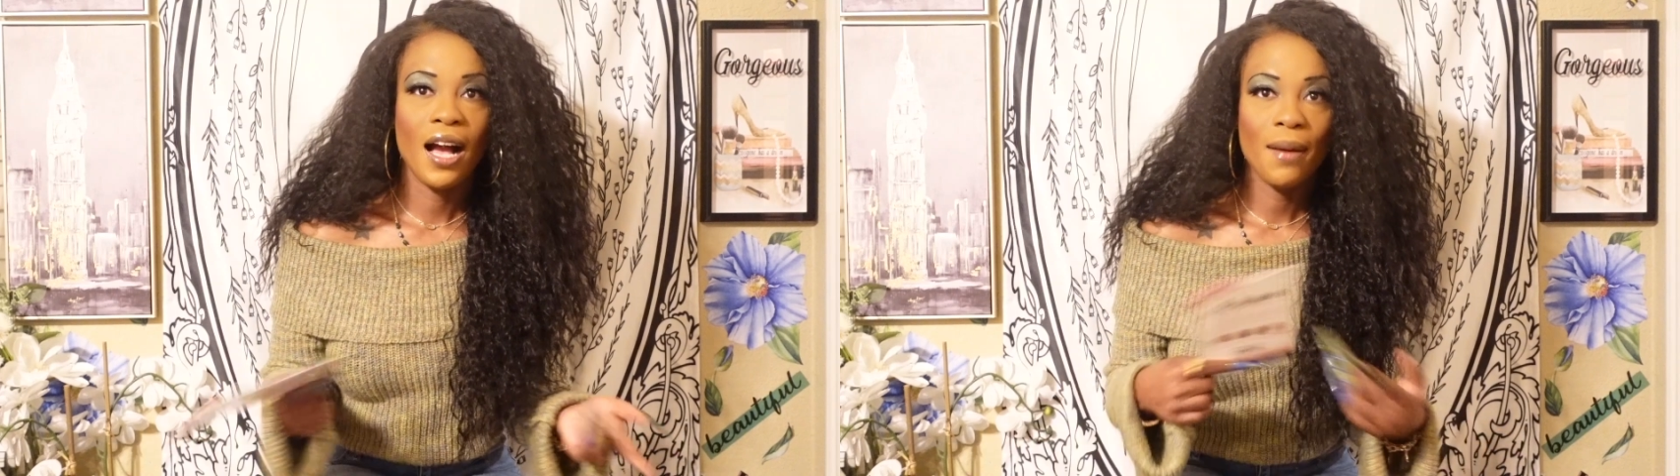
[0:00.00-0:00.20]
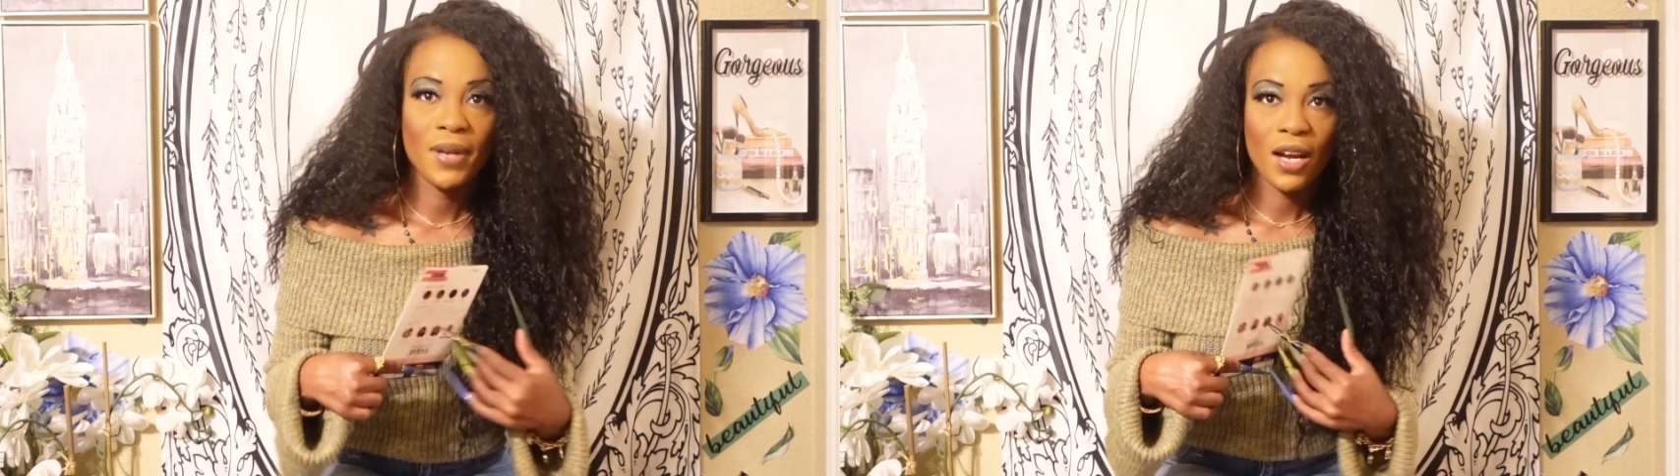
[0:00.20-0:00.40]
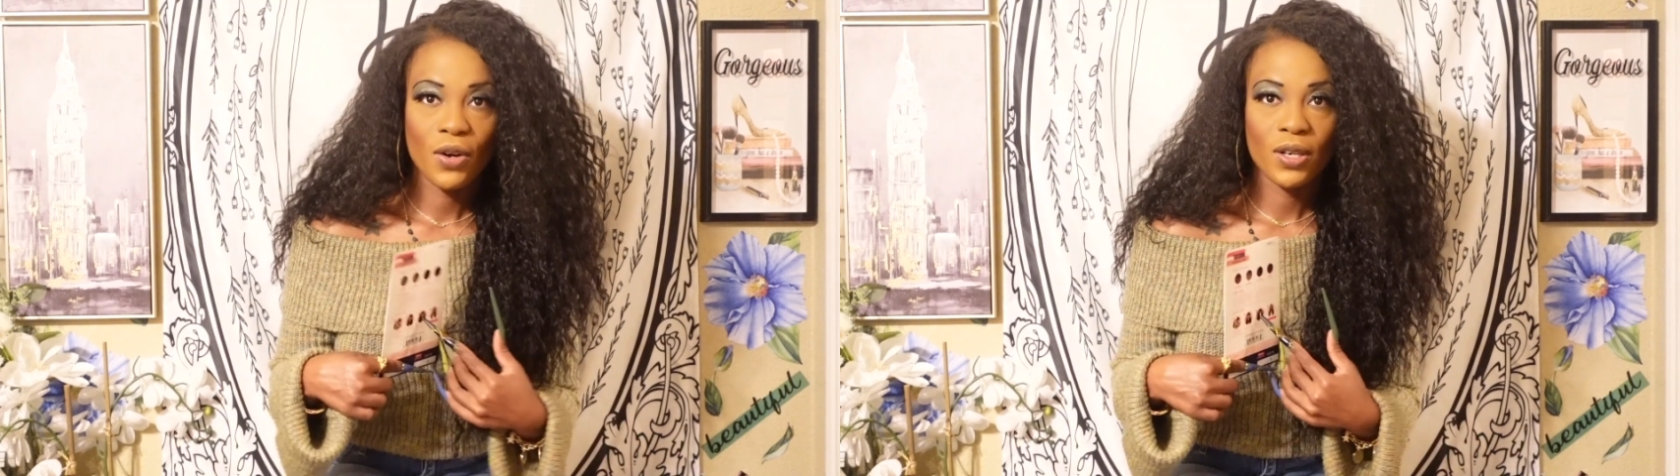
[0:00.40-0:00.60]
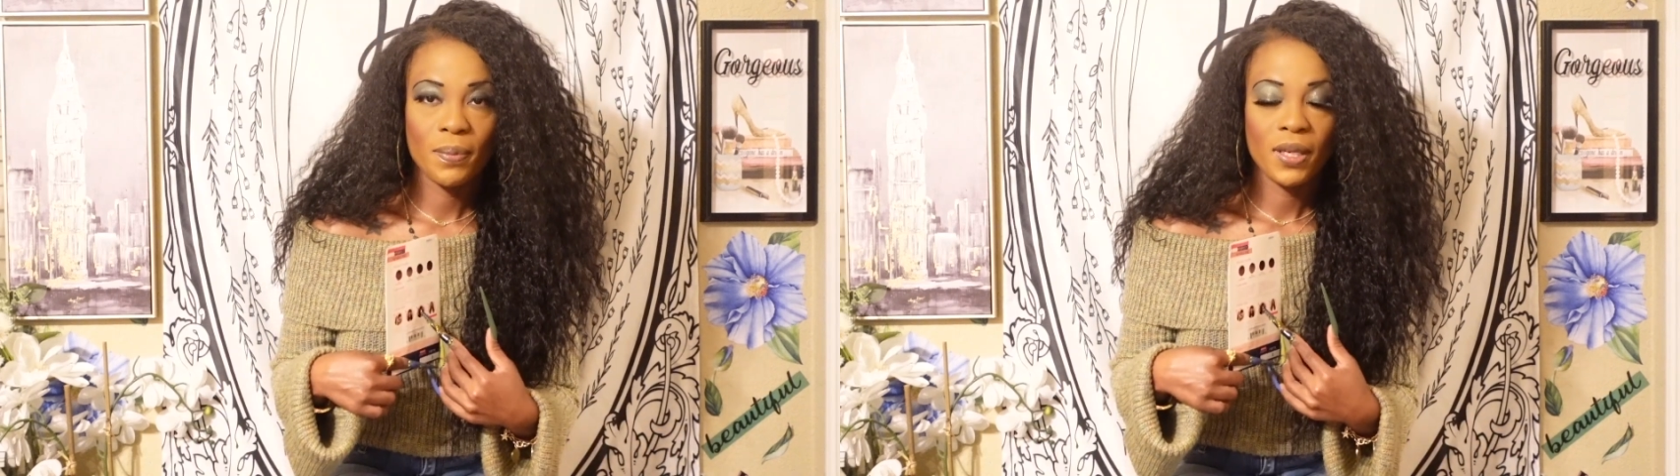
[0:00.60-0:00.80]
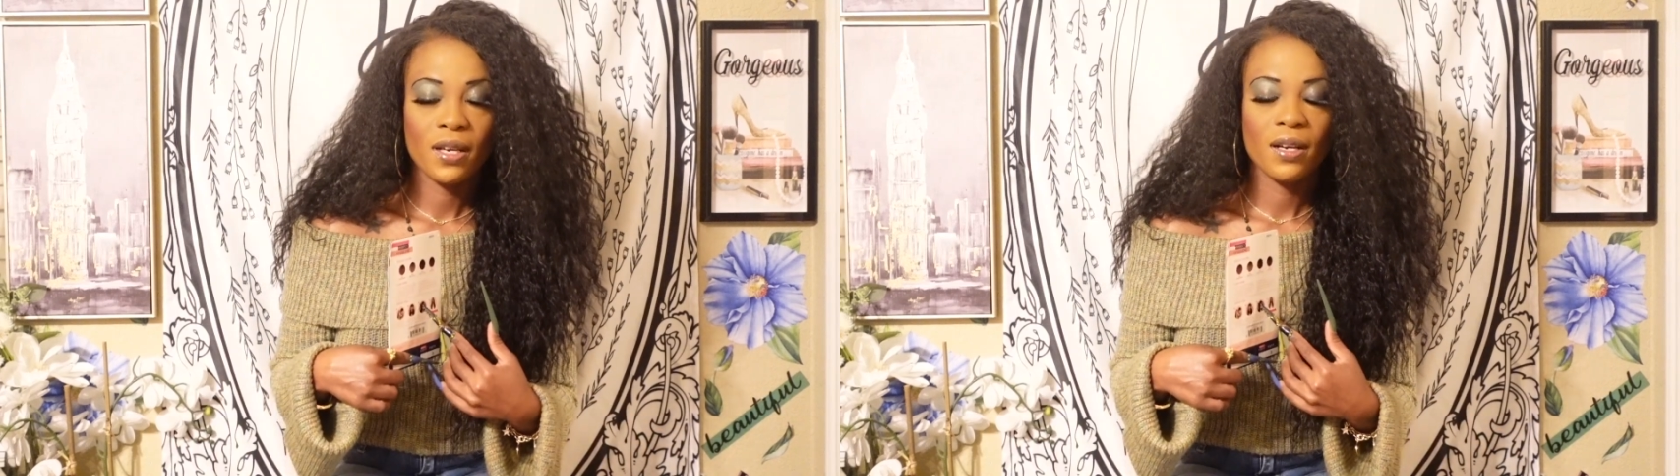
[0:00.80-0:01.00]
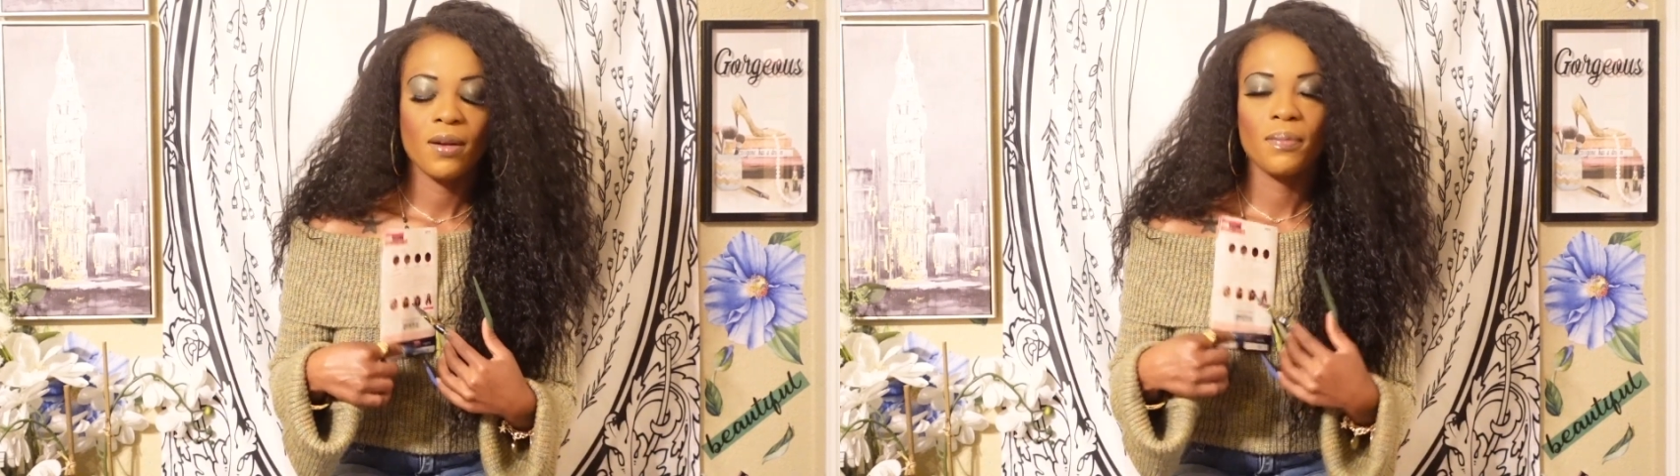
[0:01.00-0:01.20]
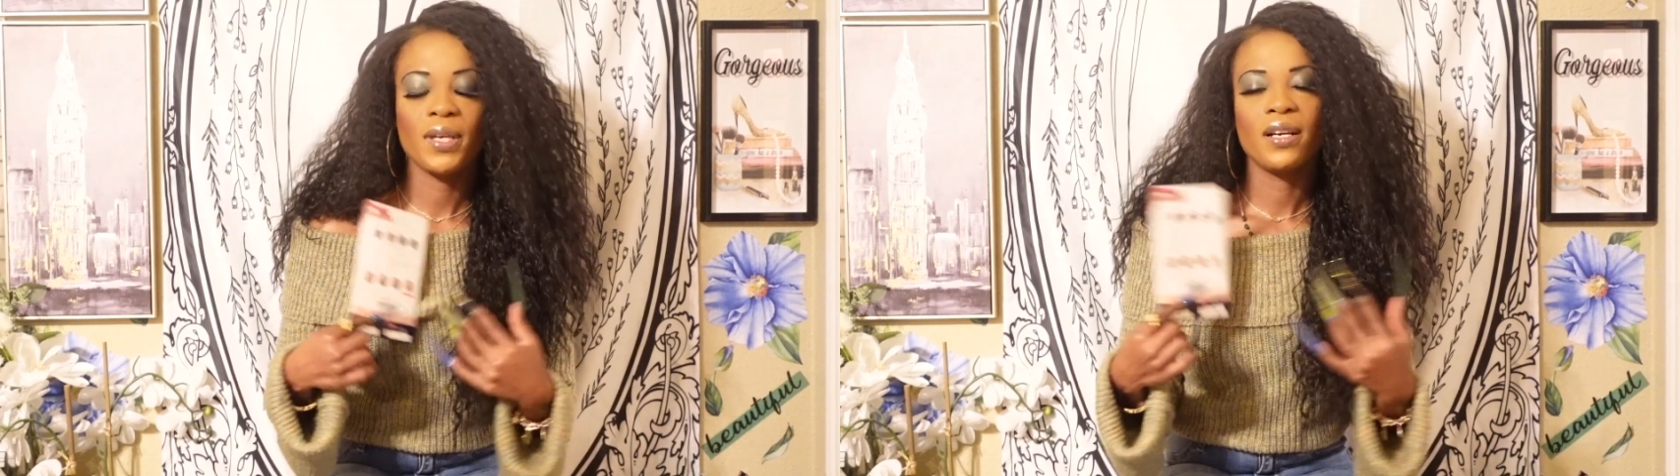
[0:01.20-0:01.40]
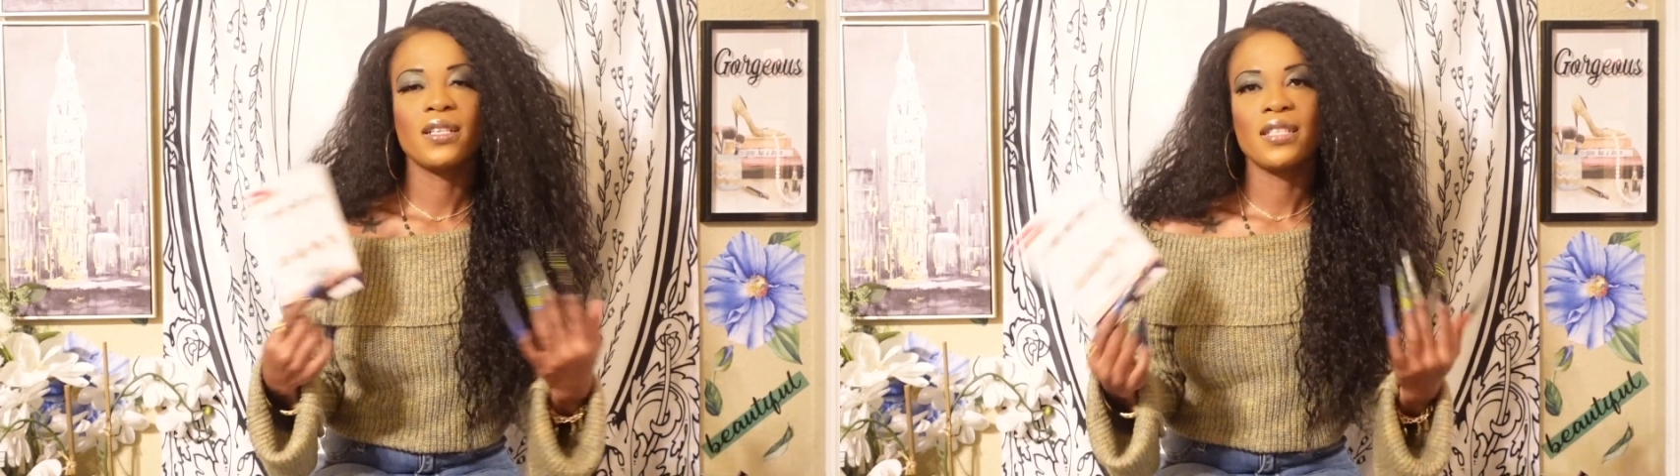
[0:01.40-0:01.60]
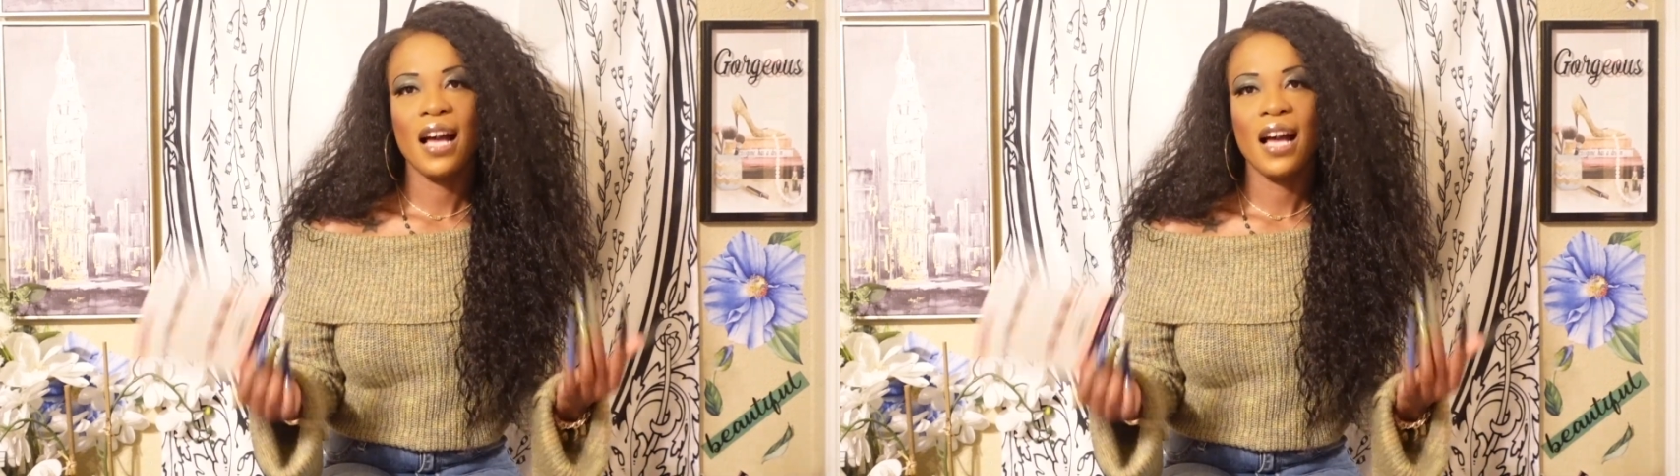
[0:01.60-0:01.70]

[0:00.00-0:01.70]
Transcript: I'm not gonna pluck because